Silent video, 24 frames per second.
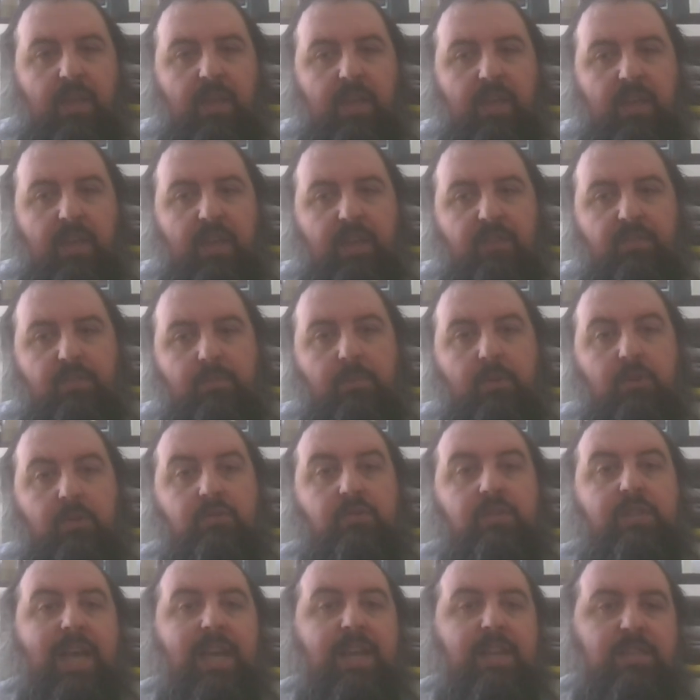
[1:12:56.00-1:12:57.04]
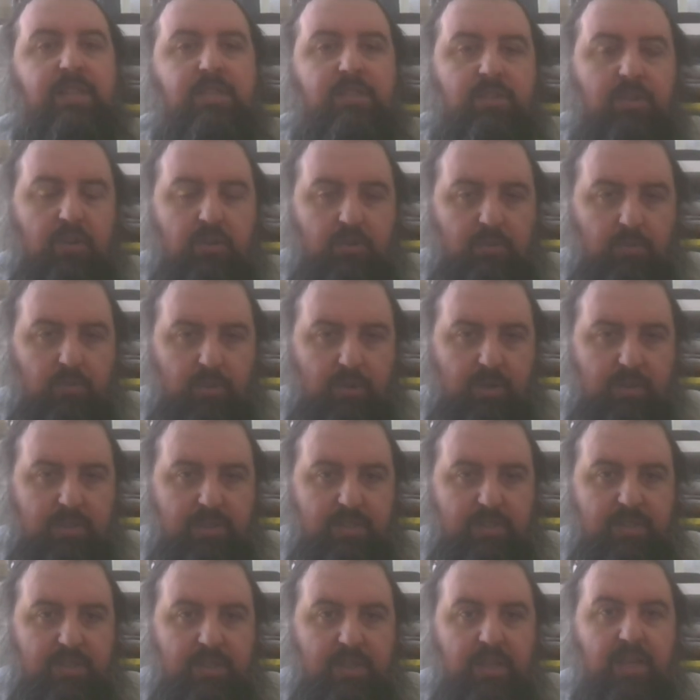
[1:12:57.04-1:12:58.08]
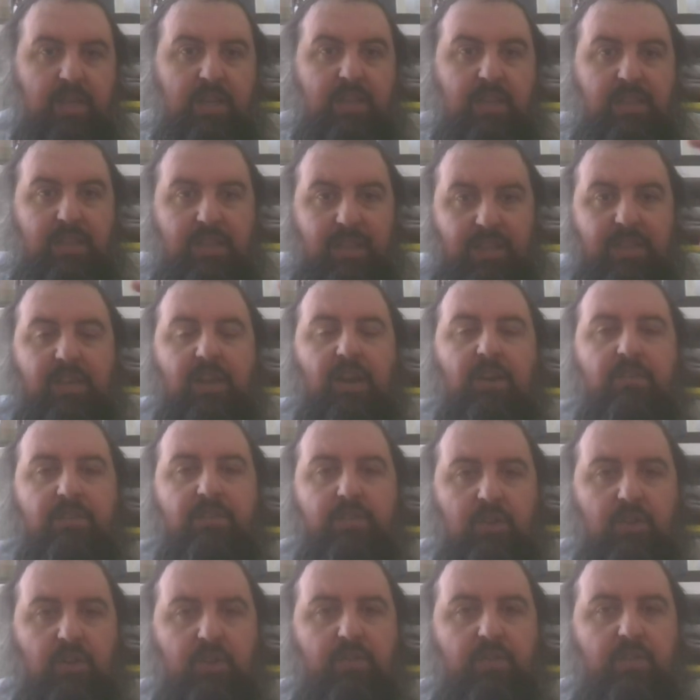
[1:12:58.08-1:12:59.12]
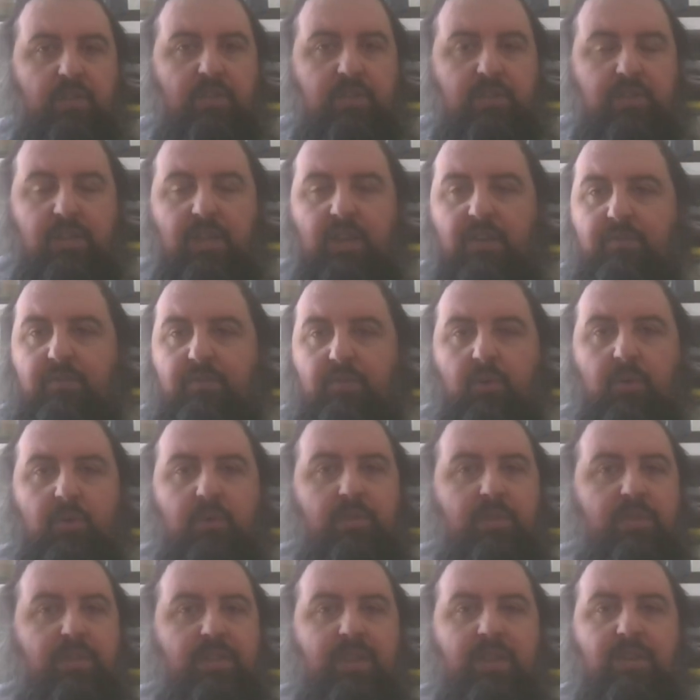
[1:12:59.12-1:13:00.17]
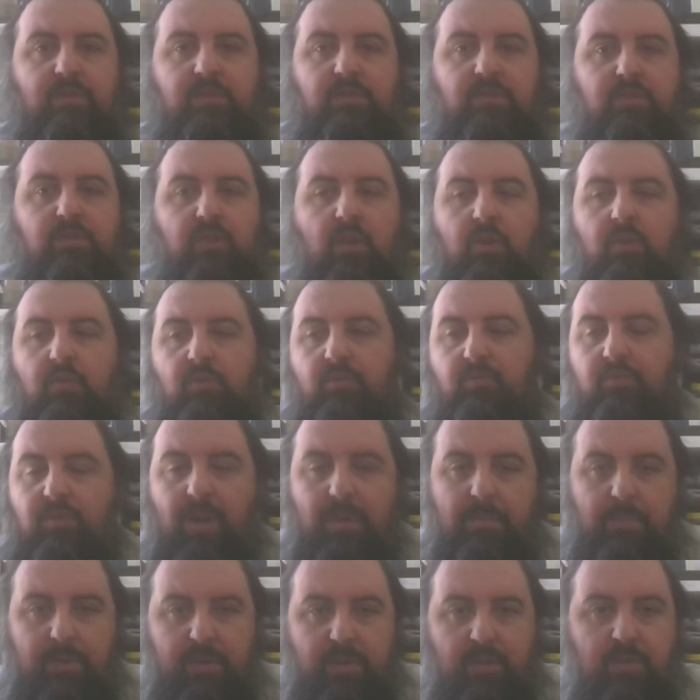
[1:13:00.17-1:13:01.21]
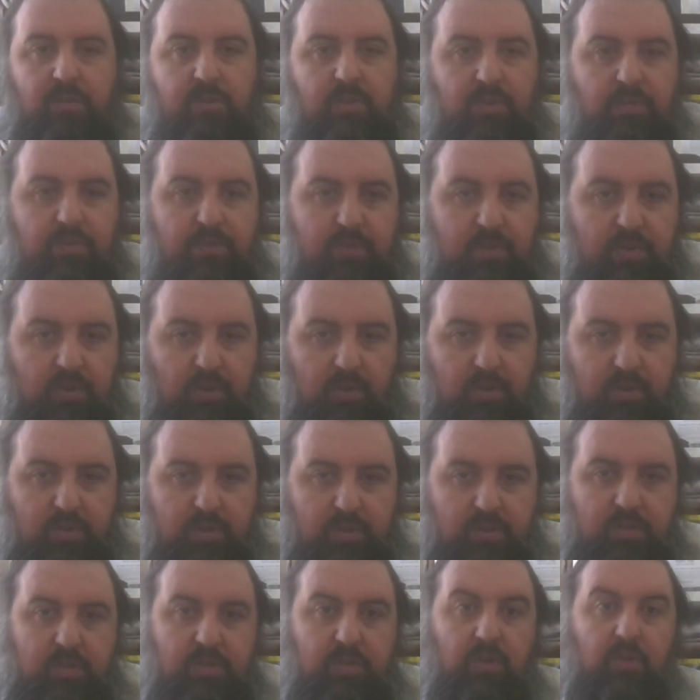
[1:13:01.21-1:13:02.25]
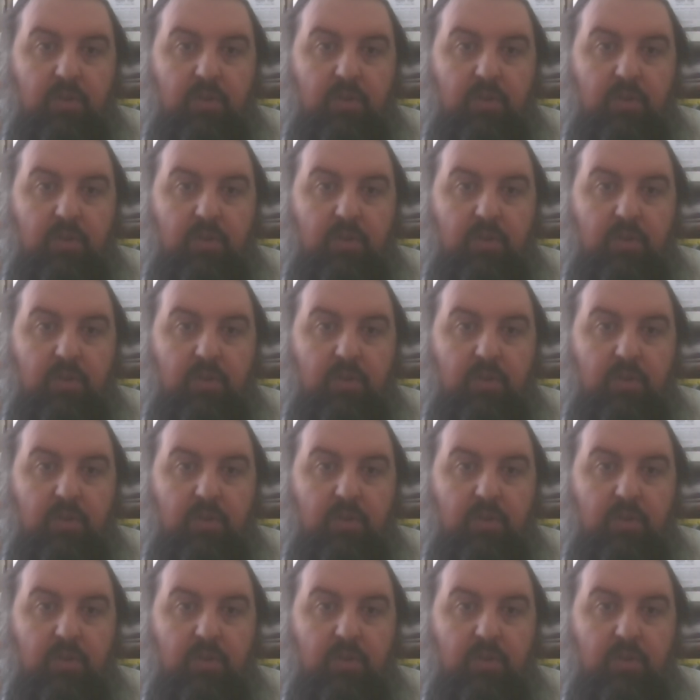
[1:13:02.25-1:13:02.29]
most external ones they covered over. So therefore there was no remnant of God's